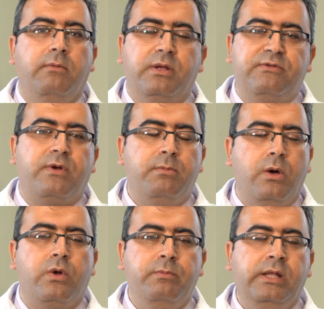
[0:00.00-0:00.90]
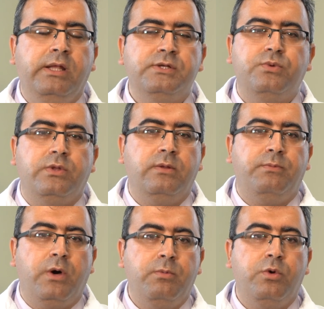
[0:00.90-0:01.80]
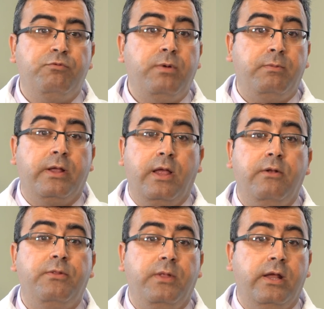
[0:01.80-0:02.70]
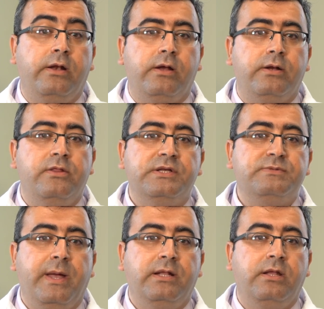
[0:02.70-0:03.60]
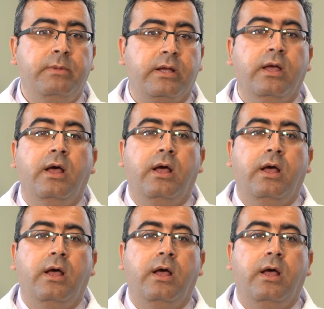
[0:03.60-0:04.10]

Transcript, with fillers: but from our meetings with the Department of Public Health earlier in this pandemic,